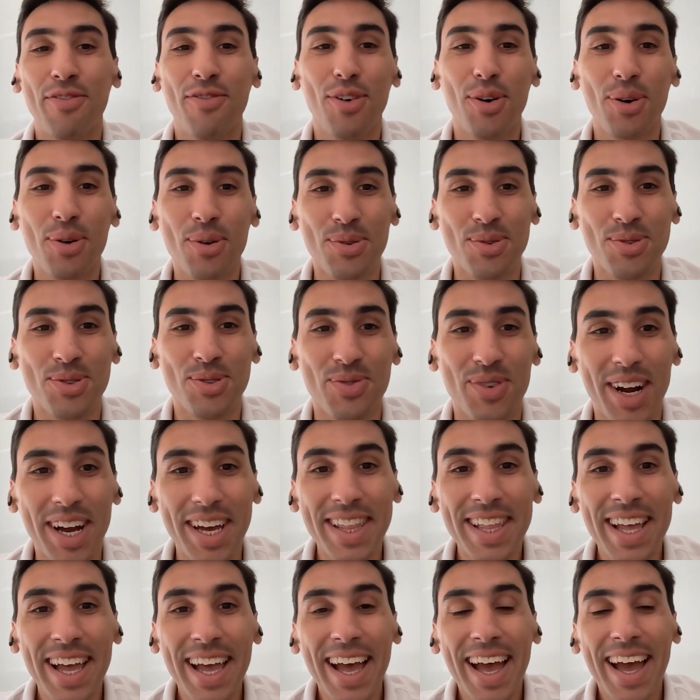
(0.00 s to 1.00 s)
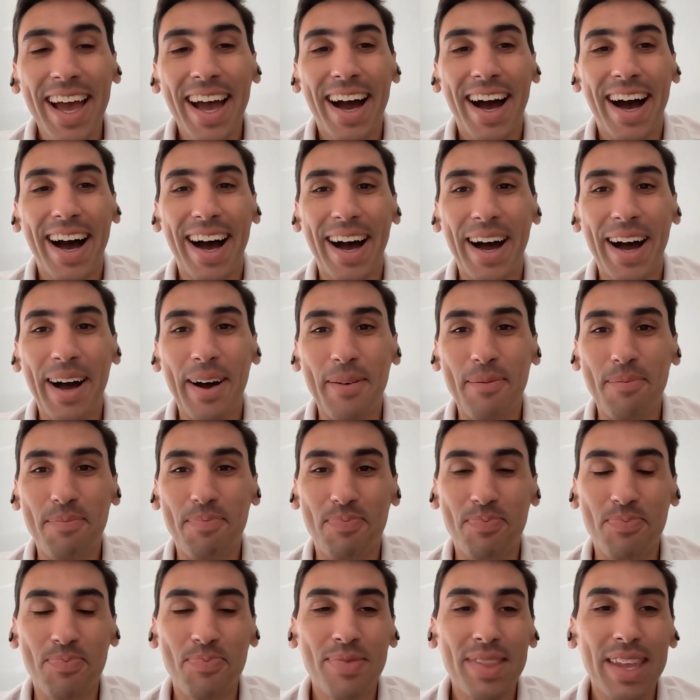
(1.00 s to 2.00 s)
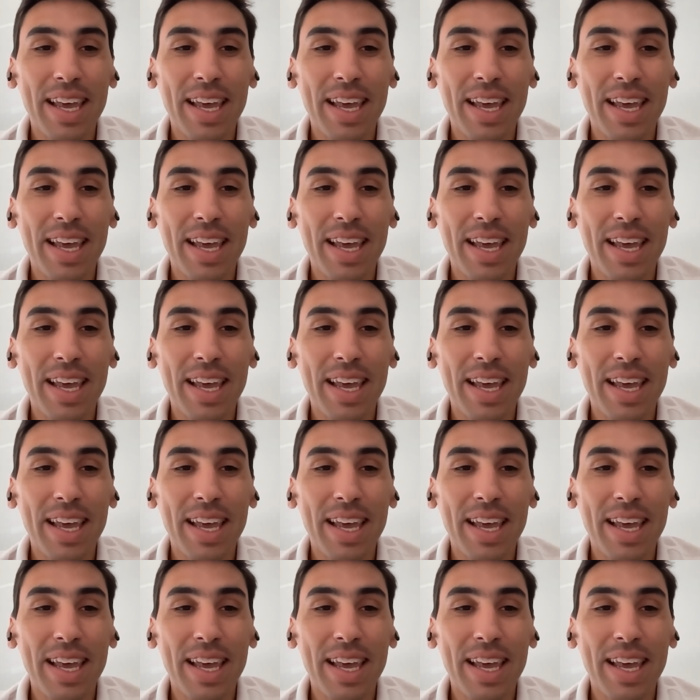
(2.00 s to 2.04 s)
focus, right? Um,